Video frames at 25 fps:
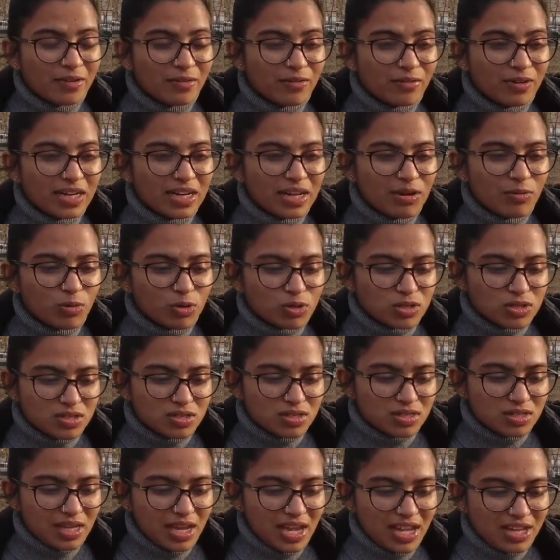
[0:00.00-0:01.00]
When I
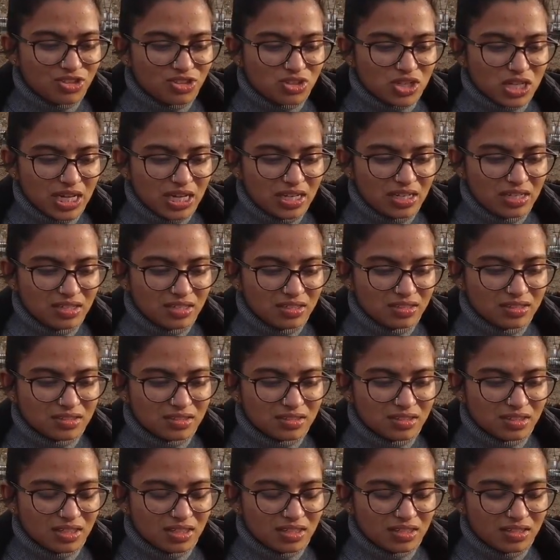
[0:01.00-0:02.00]
was a child,
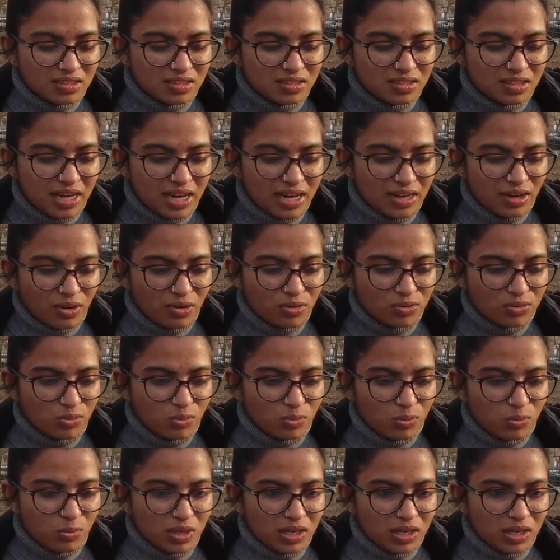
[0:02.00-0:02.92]
around